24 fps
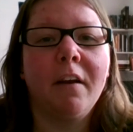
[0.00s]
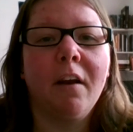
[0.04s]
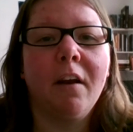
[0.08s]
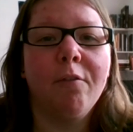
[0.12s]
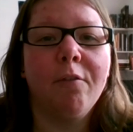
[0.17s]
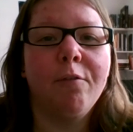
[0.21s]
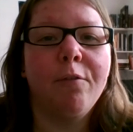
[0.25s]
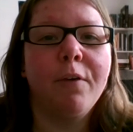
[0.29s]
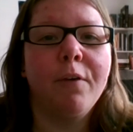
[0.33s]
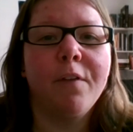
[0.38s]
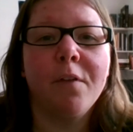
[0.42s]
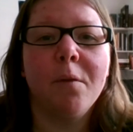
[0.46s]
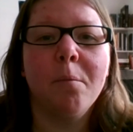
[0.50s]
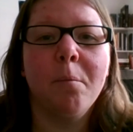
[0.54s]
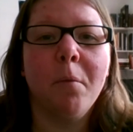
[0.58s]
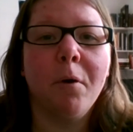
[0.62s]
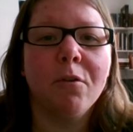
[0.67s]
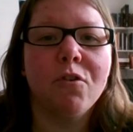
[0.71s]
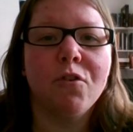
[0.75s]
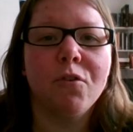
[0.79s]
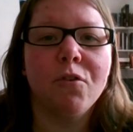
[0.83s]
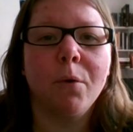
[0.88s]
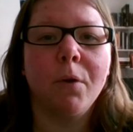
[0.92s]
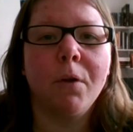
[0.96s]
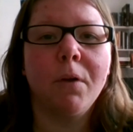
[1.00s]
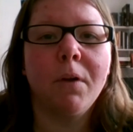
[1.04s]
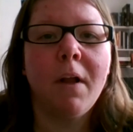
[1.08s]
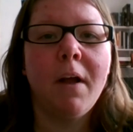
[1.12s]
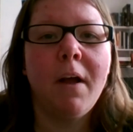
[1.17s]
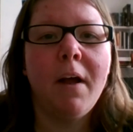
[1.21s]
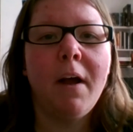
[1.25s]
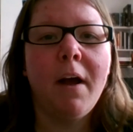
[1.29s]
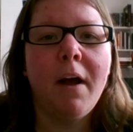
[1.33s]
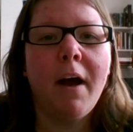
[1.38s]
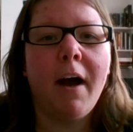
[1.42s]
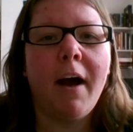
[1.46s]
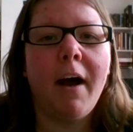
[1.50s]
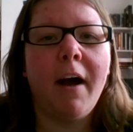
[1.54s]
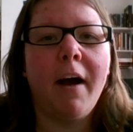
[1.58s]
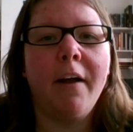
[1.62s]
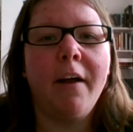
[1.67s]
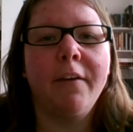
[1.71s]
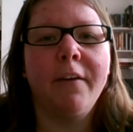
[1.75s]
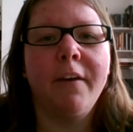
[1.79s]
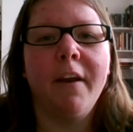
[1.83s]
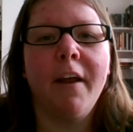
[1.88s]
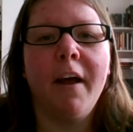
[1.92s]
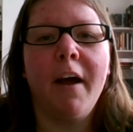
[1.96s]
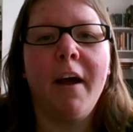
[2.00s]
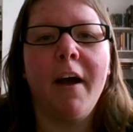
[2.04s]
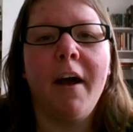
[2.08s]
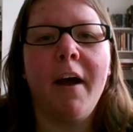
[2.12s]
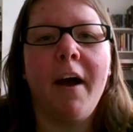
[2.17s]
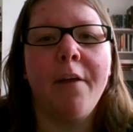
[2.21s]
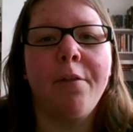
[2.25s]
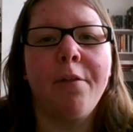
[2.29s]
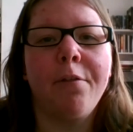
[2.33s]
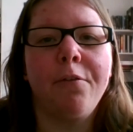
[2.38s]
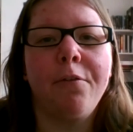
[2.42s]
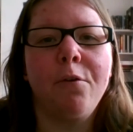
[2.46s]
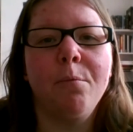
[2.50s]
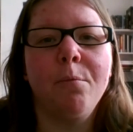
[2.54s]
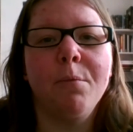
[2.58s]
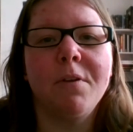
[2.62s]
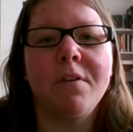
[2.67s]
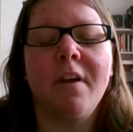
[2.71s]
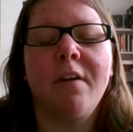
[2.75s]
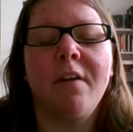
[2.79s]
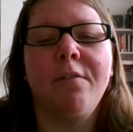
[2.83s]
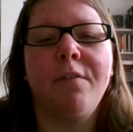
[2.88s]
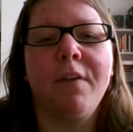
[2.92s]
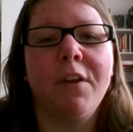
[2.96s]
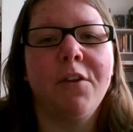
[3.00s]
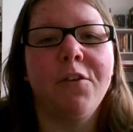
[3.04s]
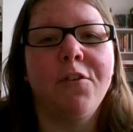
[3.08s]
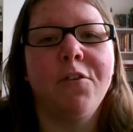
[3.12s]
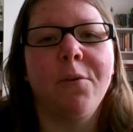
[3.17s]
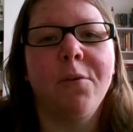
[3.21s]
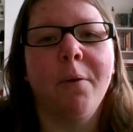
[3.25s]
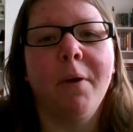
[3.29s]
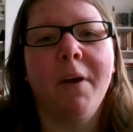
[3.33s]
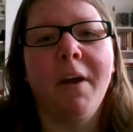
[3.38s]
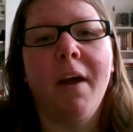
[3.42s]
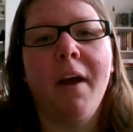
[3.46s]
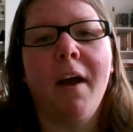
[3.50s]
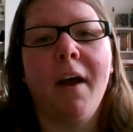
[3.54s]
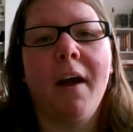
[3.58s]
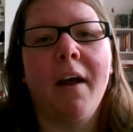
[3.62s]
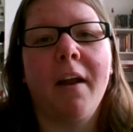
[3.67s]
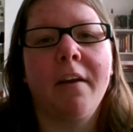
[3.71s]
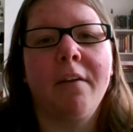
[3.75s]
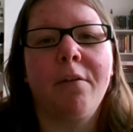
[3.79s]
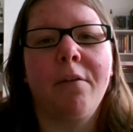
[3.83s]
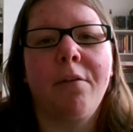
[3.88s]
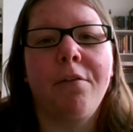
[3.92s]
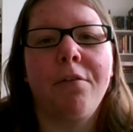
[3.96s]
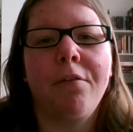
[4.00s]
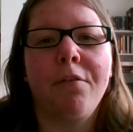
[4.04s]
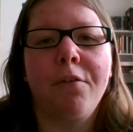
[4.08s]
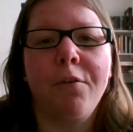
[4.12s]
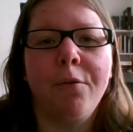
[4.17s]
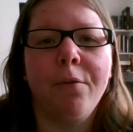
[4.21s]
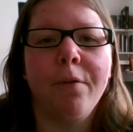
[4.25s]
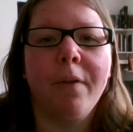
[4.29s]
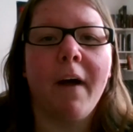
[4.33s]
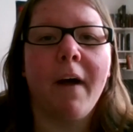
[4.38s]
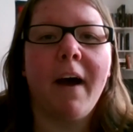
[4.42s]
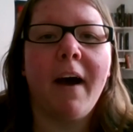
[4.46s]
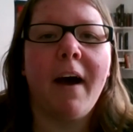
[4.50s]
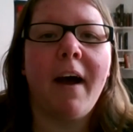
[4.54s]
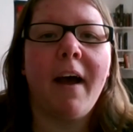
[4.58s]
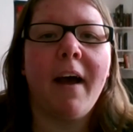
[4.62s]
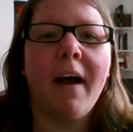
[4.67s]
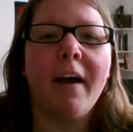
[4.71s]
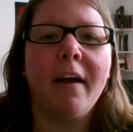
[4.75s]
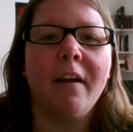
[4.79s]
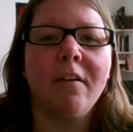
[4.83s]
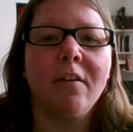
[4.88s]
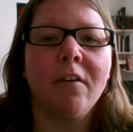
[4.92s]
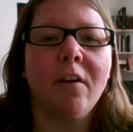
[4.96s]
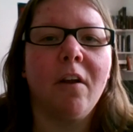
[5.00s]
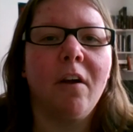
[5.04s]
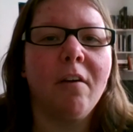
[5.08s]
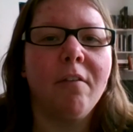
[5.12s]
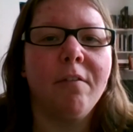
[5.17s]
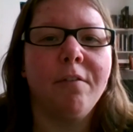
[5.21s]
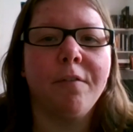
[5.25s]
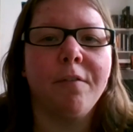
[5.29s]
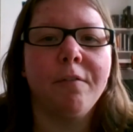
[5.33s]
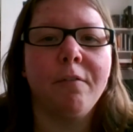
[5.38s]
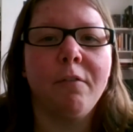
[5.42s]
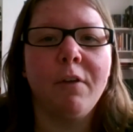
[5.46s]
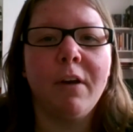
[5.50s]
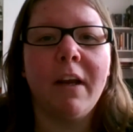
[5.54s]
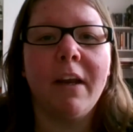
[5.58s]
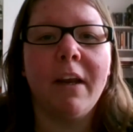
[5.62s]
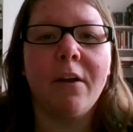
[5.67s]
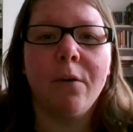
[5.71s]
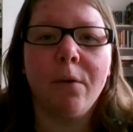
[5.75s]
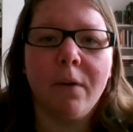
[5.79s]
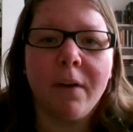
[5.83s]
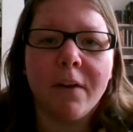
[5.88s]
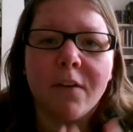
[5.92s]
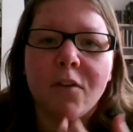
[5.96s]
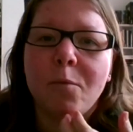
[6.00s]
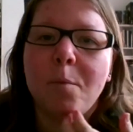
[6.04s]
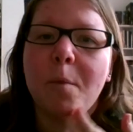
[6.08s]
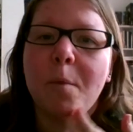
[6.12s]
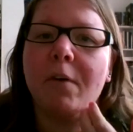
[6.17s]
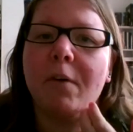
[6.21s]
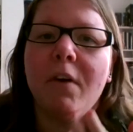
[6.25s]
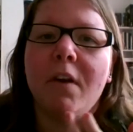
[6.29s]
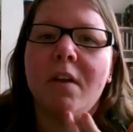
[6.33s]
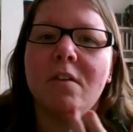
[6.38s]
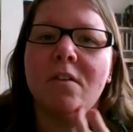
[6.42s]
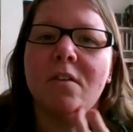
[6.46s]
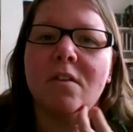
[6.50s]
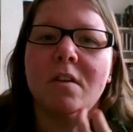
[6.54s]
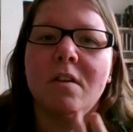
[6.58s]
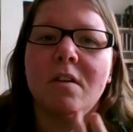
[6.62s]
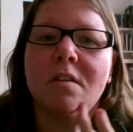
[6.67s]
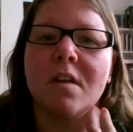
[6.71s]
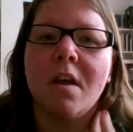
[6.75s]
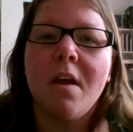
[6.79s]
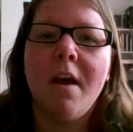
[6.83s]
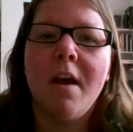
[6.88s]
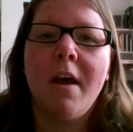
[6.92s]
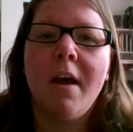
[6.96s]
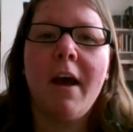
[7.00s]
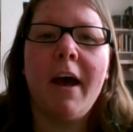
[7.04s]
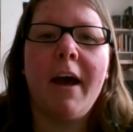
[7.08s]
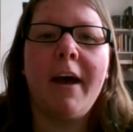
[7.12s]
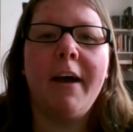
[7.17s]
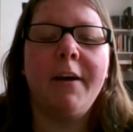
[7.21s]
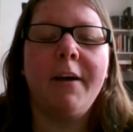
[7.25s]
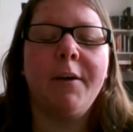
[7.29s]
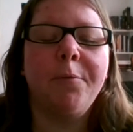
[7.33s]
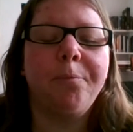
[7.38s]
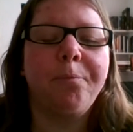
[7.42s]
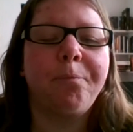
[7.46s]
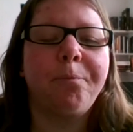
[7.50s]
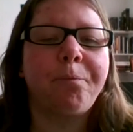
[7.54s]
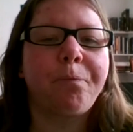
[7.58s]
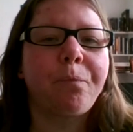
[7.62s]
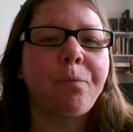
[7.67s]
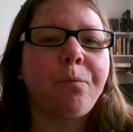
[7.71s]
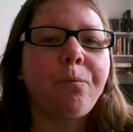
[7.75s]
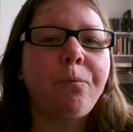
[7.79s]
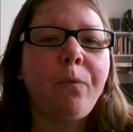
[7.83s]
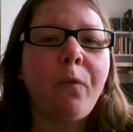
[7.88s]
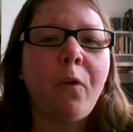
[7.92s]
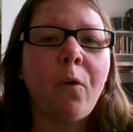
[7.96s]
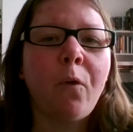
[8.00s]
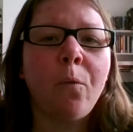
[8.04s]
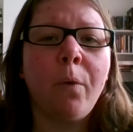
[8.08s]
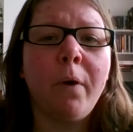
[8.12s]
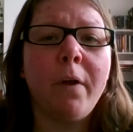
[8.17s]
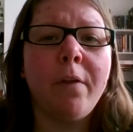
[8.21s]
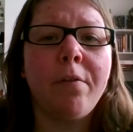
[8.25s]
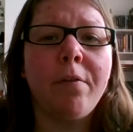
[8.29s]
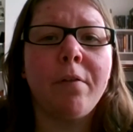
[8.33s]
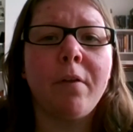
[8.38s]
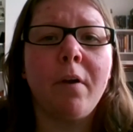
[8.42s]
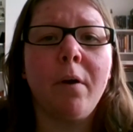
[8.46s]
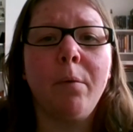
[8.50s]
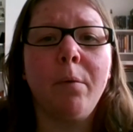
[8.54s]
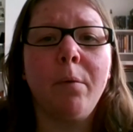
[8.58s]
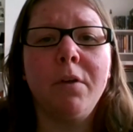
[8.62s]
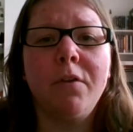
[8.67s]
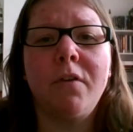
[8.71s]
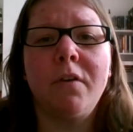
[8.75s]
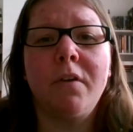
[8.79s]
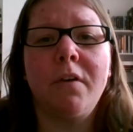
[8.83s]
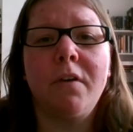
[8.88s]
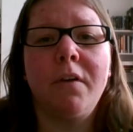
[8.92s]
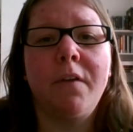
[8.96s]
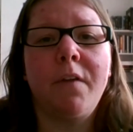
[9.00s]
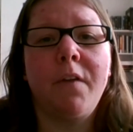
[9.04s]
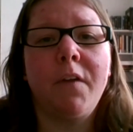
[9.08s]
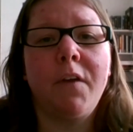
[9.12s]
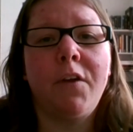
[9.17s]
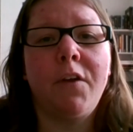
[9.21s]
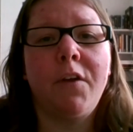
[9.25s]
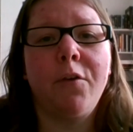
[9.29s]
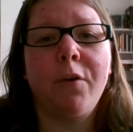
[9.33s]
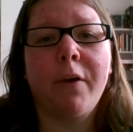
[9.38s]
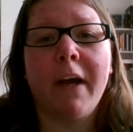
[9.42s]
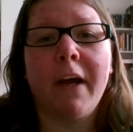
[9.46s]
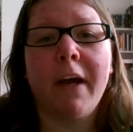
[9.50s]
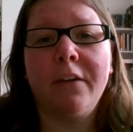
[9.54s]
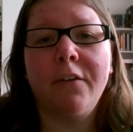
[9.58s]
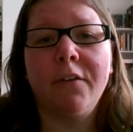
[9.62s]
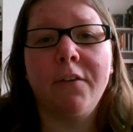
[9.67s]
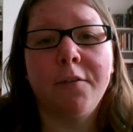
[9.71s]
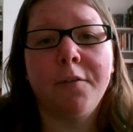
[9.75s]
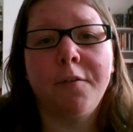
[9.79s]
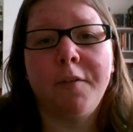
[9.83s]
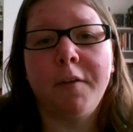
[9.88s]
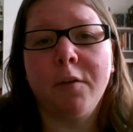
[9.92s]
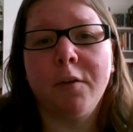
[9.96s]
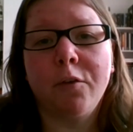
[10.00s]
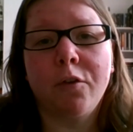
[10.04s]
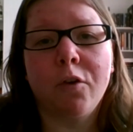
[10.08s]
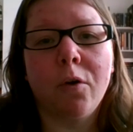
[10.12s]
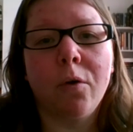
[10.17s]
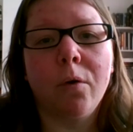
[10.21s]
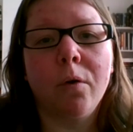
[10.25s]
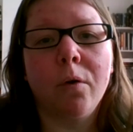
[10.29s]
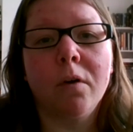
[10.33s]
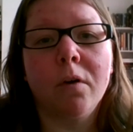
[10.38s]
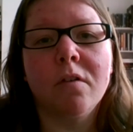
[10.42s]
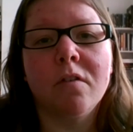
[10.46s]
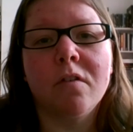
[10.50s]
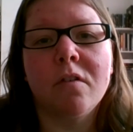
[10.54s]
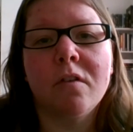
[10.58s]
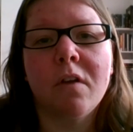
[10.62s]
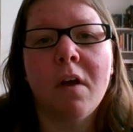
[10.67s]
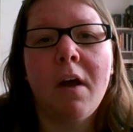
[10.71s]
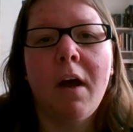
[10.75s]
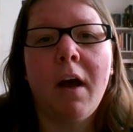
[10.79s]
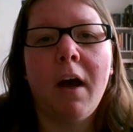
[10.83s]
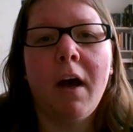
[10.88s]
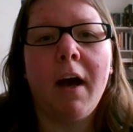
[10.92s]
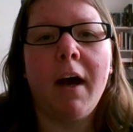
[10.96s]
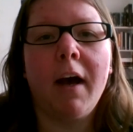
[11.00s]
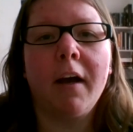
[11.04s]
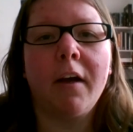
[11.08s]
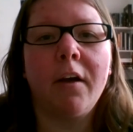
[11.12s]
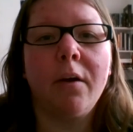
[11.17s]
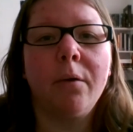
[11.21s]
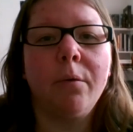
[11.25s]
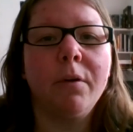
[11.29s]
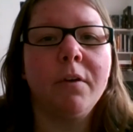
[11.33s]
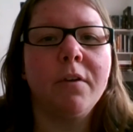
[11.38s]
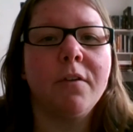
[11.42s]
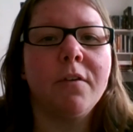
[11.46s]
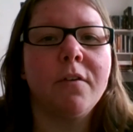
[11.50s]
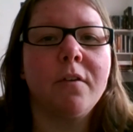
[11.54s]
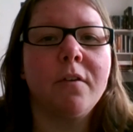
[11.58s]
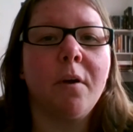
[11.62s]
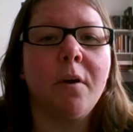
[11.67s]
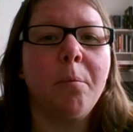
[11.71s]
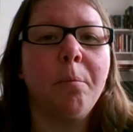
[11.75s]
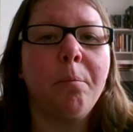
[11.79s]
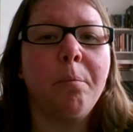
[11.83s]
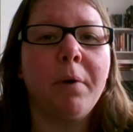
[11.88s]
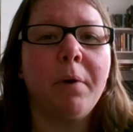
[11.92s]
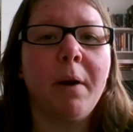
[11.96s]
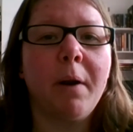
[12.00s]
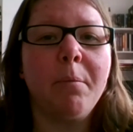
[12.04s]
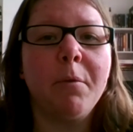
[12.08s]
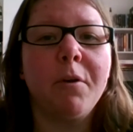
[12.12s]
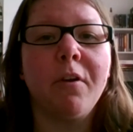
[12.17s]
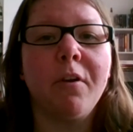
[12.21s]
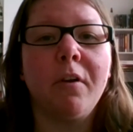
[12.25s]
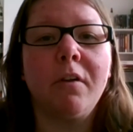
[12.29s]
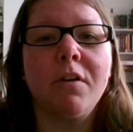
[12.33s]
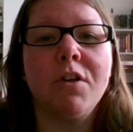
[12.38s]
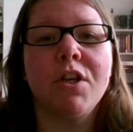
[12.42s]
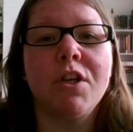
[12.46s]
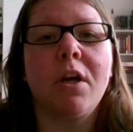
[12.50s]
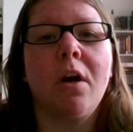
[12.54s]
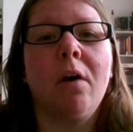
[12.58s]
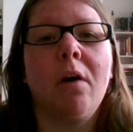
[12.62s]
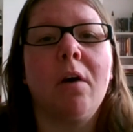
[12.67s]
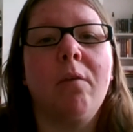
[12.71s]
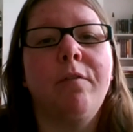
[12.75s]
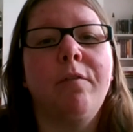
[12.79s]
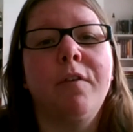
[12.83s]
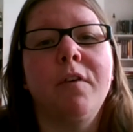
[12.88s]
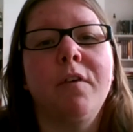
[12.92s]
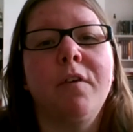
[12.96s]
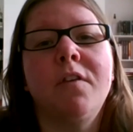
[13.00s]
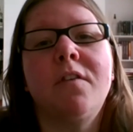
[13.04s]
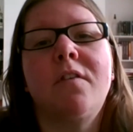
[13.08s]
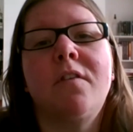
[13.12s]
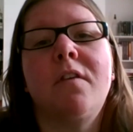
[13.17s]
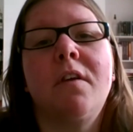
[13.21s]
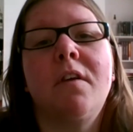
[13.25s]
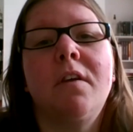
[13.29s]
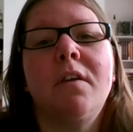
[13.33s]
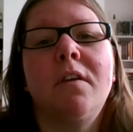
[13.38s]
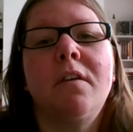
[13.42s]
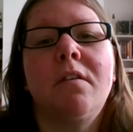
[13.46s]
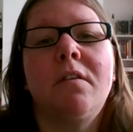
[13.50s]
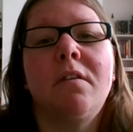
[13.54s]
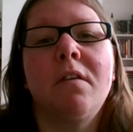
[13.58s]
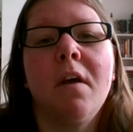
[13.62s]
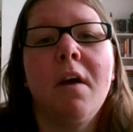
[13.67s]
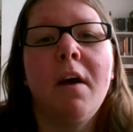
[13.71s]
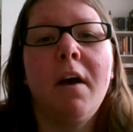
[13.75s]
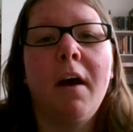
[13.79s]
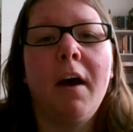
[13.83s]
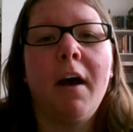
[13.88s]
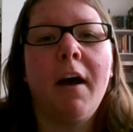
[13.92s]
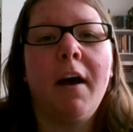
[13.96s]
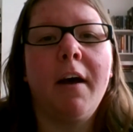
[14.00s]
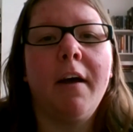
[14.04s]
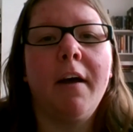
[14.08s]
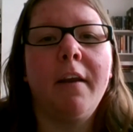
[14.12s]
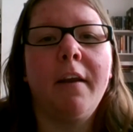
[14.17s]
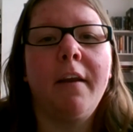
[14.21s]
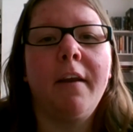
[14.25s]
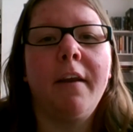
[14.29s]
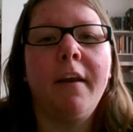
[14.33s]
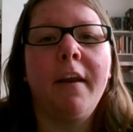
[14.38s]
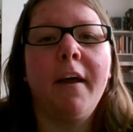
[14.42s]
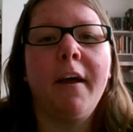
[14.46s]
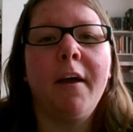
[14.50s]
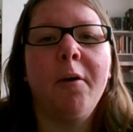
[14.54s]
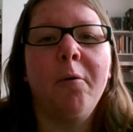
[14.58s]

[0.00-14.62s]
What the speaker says: in love with the module. And I threw myself into it. And through that, I had a lot of really cool experiences. With going to the Uganda field course and going to some primatology conferences. And